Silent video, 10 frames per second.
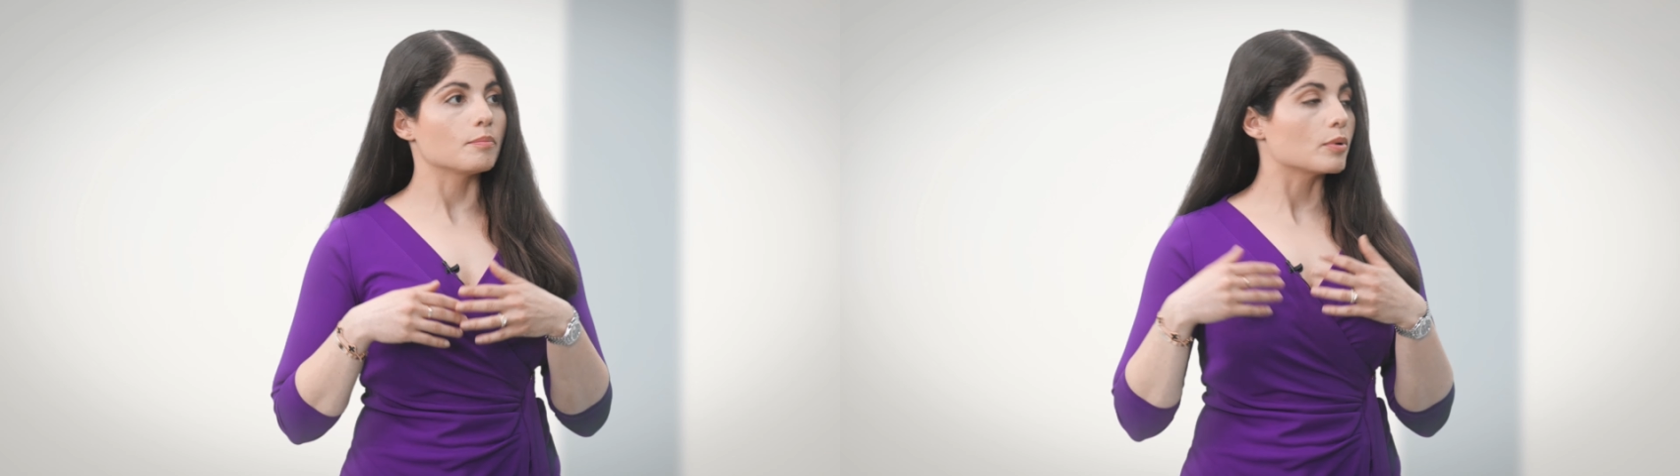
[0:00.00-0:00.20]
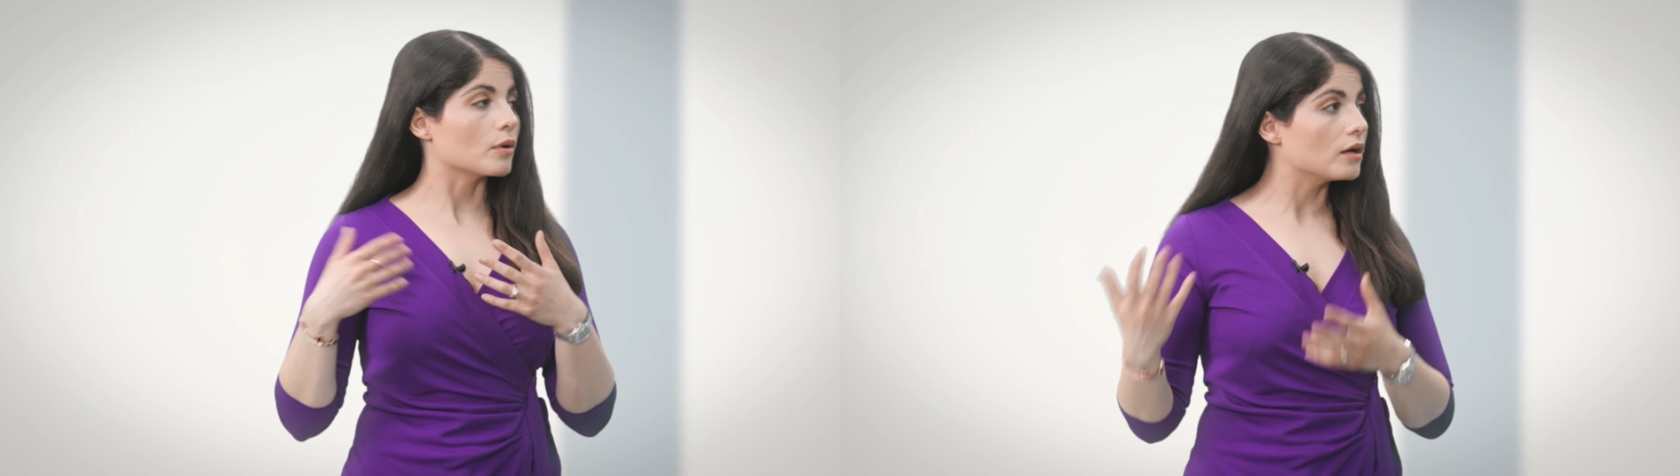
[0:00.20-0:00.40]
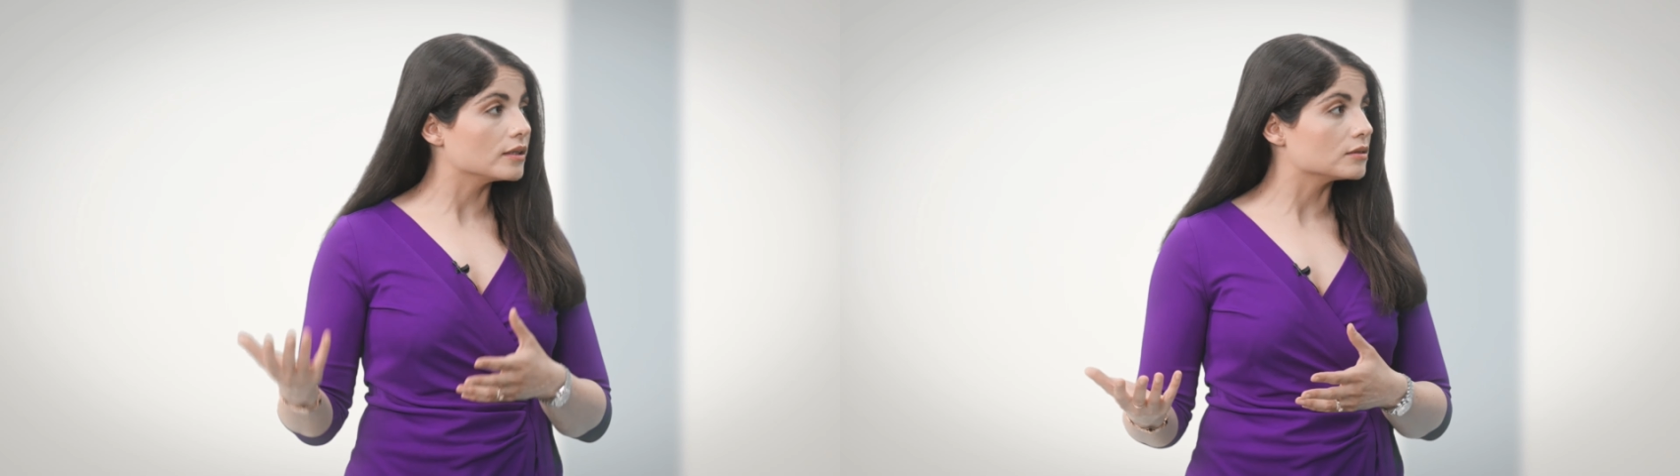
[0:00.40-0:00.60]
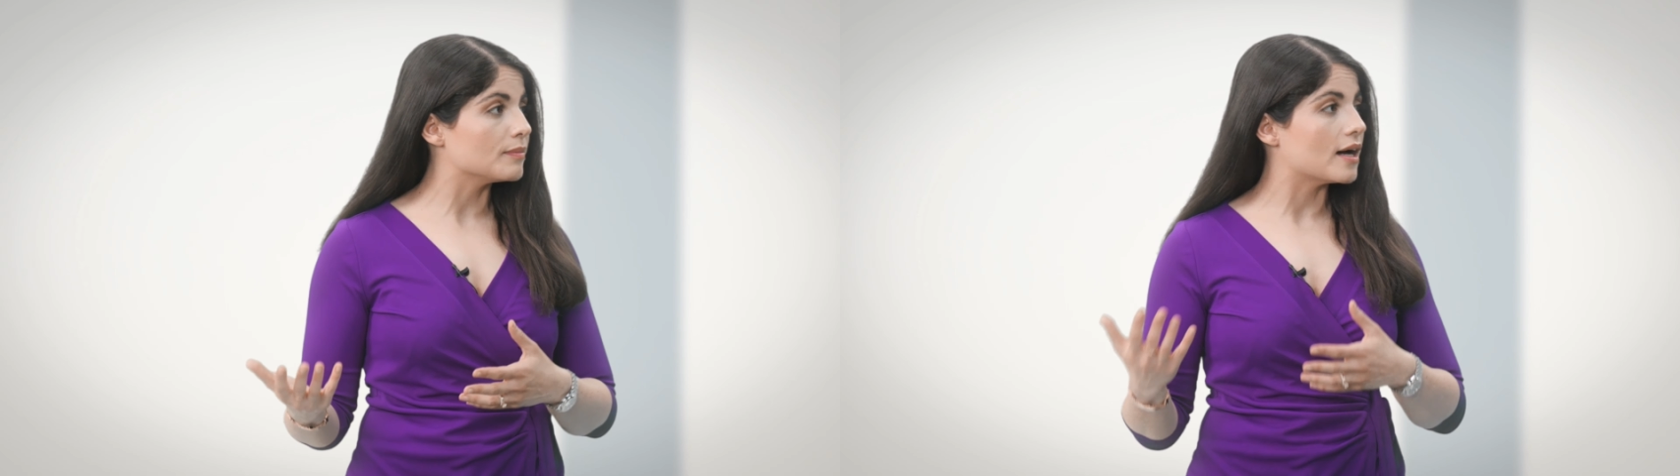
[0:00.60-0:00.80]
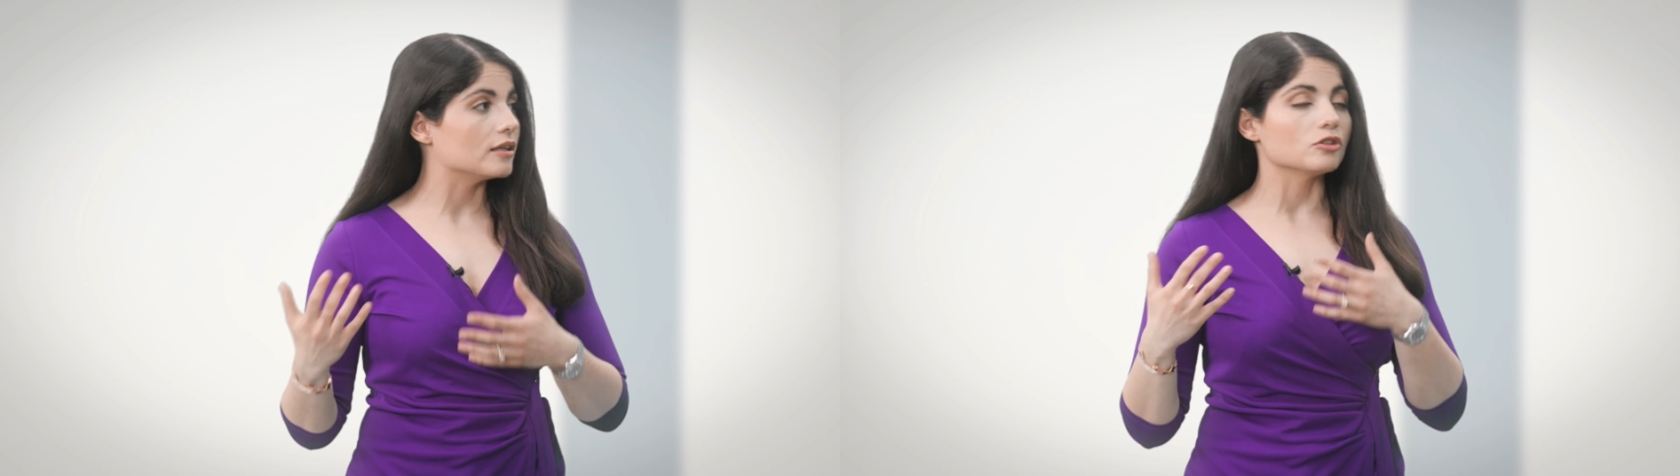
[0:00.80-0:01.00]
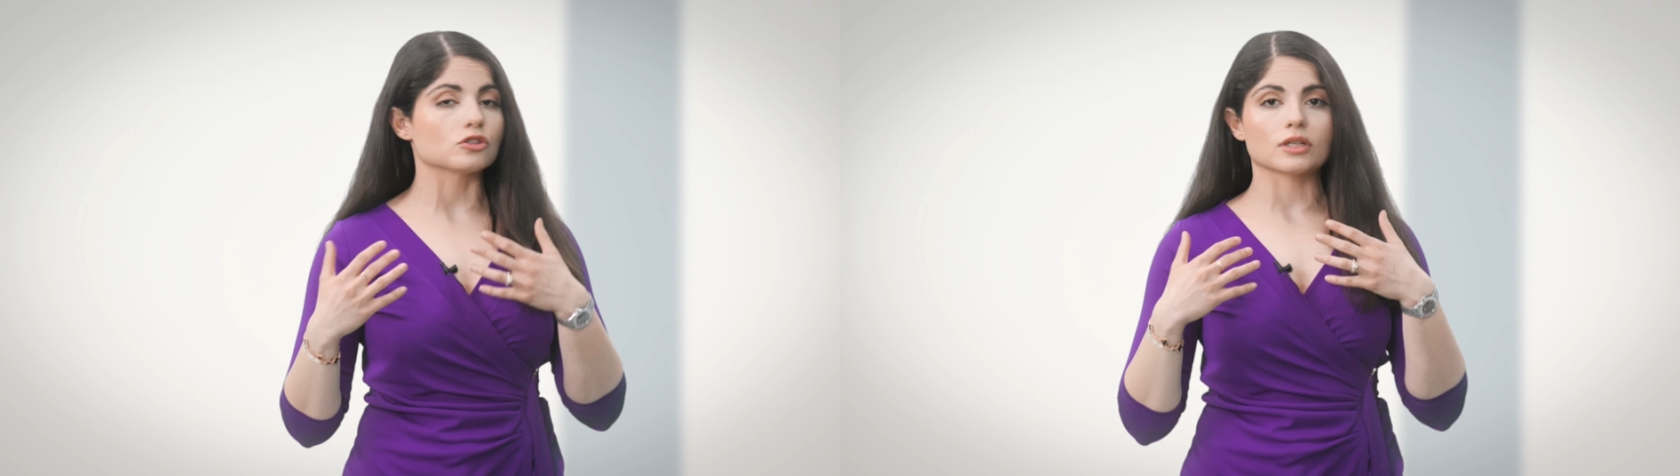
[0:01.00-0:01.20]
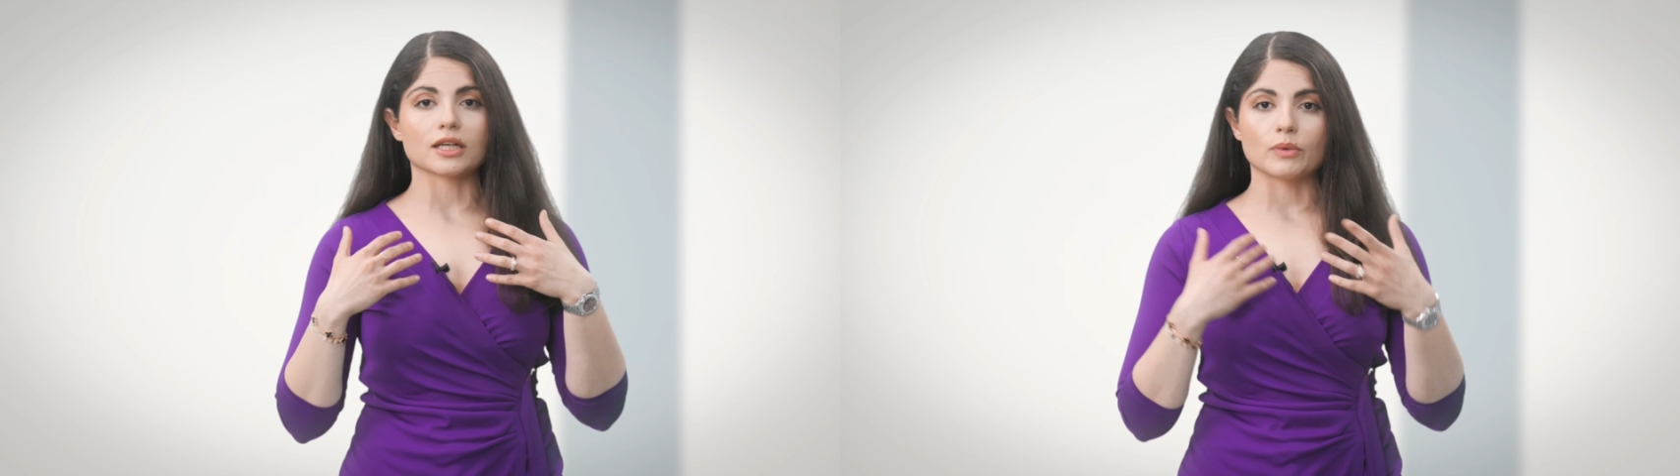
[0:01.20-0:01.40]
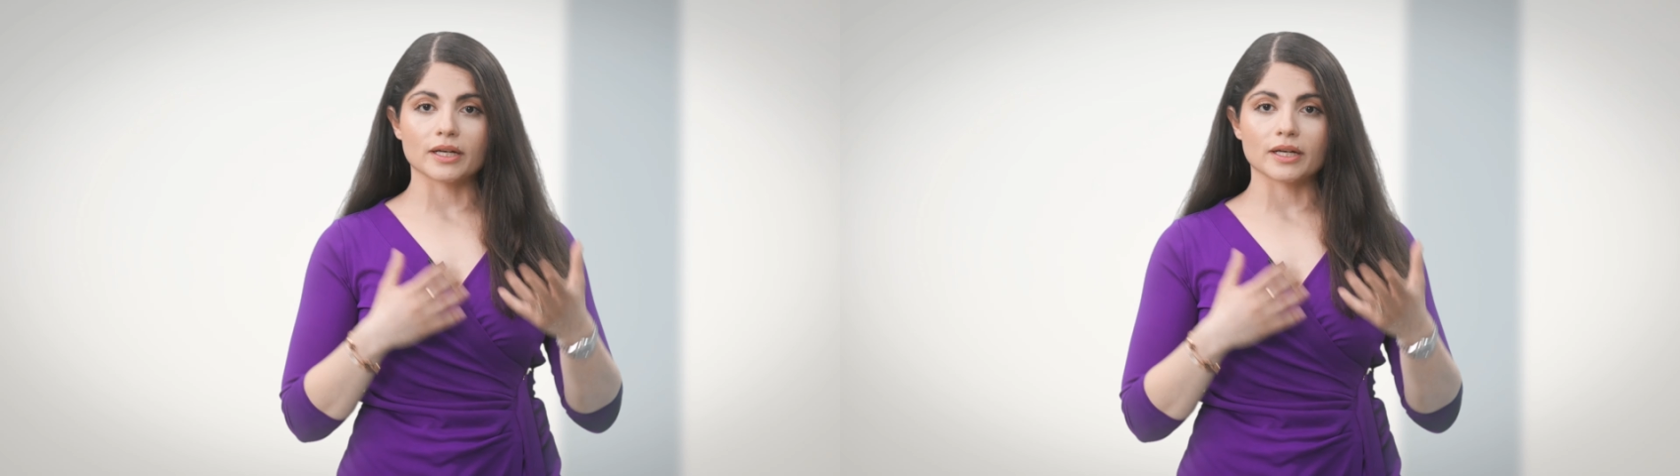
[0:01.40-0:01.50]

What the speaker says: product manager, like